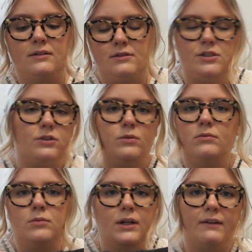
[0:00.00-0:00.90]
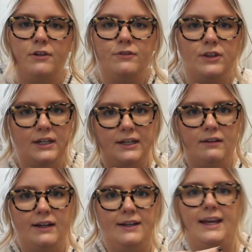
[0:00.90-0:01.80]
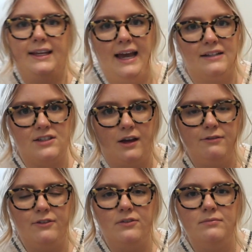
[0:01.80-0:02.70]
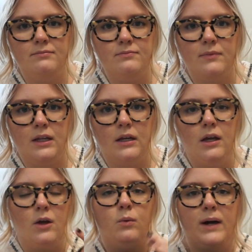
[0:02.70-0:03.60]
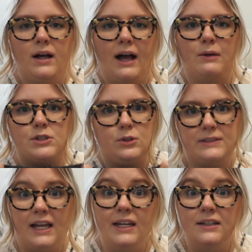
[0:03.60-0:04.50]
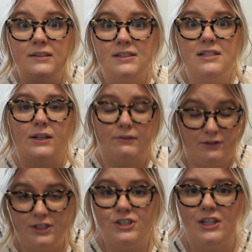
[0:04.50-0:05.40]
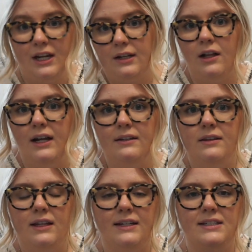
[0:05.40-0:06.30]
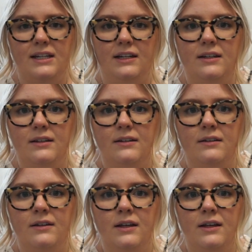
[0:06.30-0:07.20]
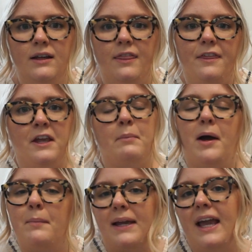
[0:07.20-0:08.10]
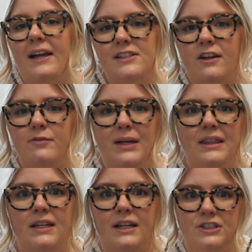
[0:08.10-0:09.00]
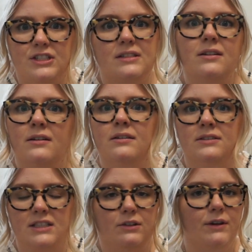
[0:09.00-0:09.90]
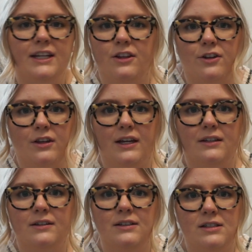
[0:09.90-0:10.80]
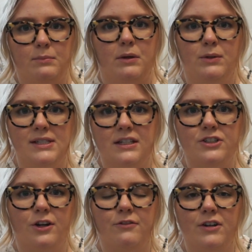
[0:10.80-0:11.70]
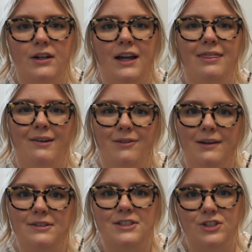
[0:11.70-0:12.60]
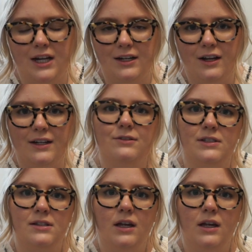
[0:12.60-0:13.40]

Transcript: do whatever for the neckline and cast off. Well, I was so excited to finish the neckline that I didn't think about my cast off method. I just did regular, like slipping one stitch over, and then when I went to try it on, it was